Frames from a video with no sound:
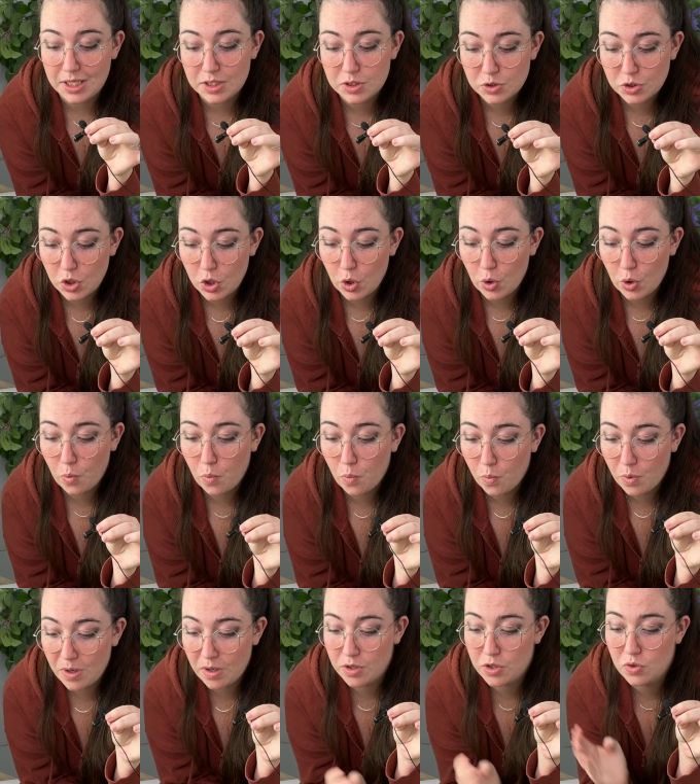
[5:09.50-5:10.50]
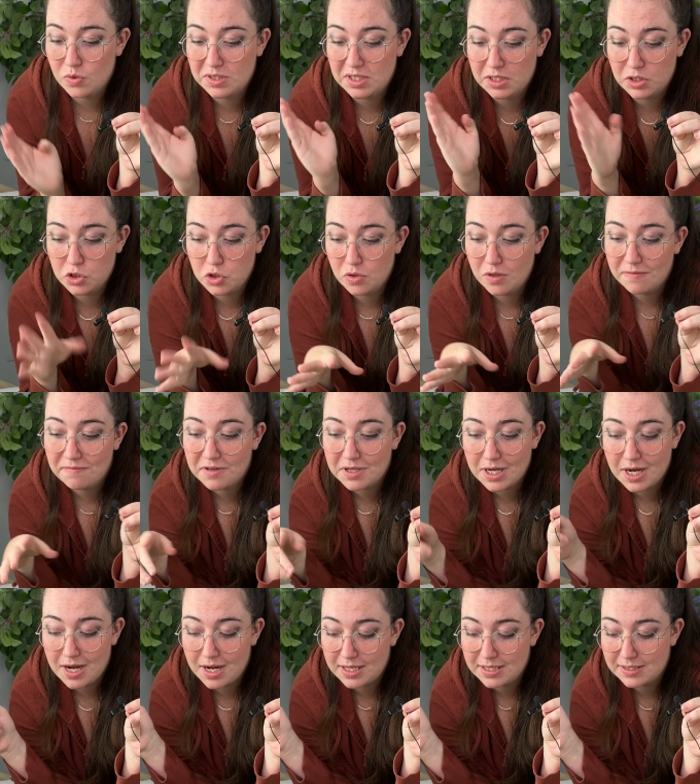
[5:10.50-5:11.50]
So we're using 2 different
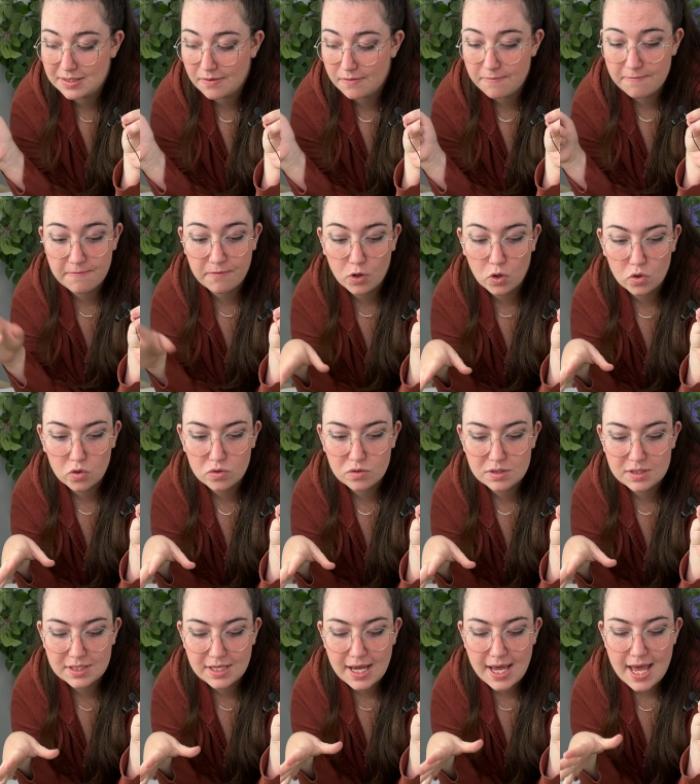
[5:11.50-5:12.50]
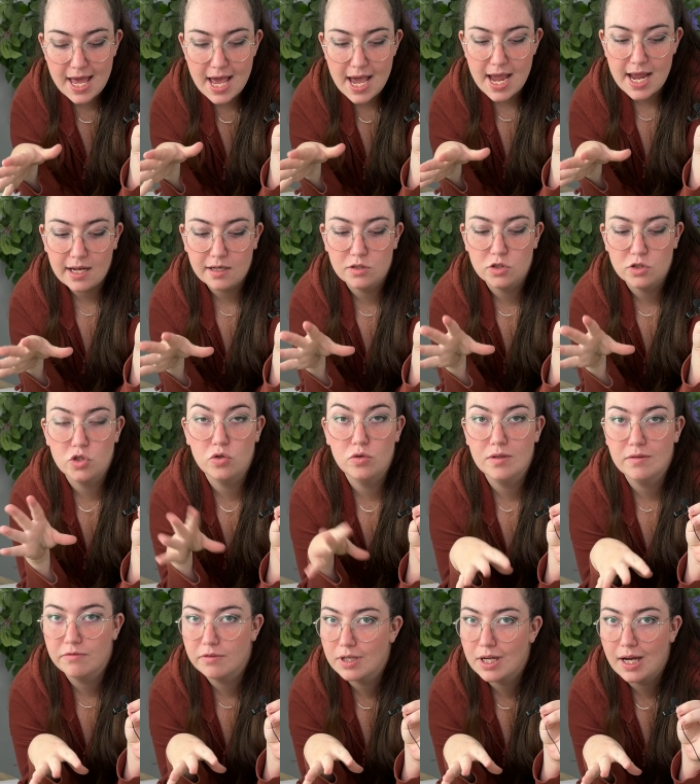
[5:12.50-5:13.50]
kinds of ferns and 2
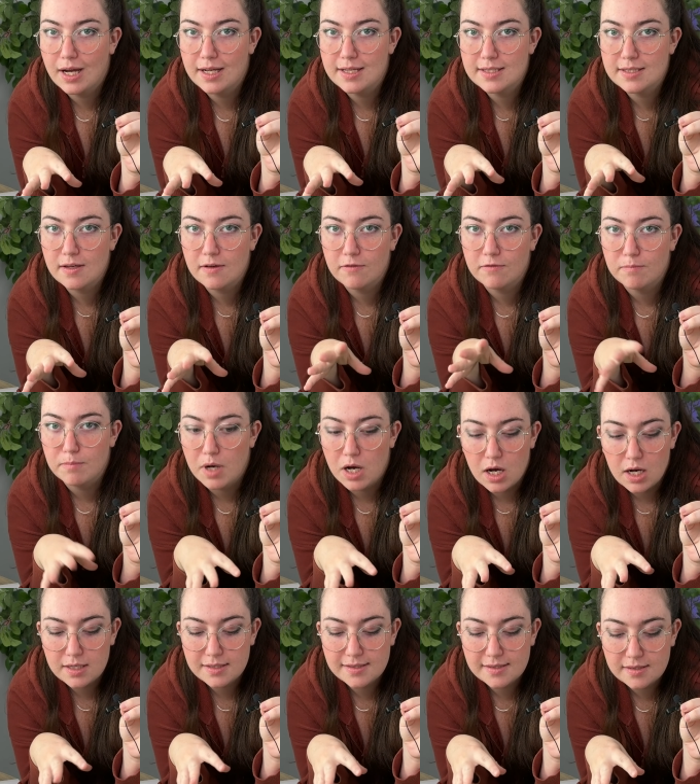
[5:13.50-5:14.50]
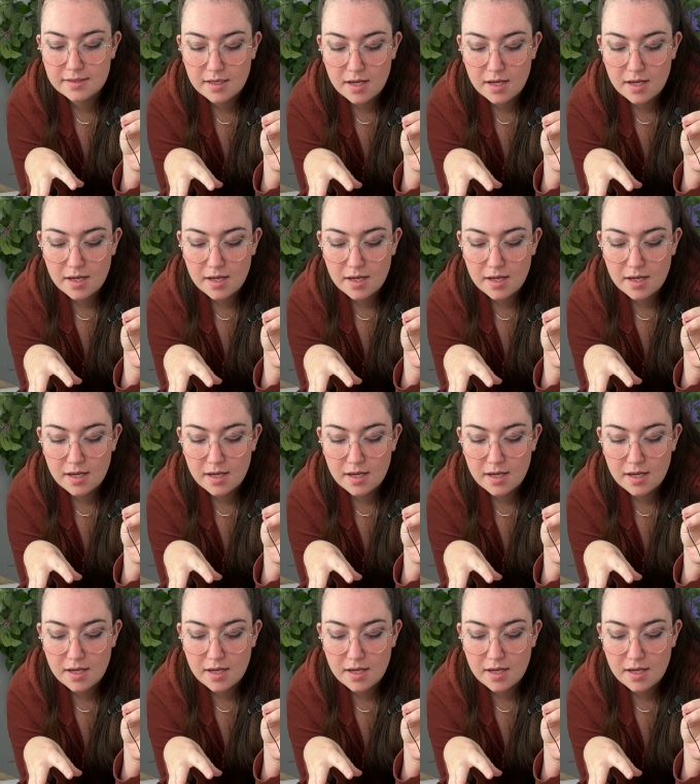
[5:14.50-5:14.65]
different kinds of moss,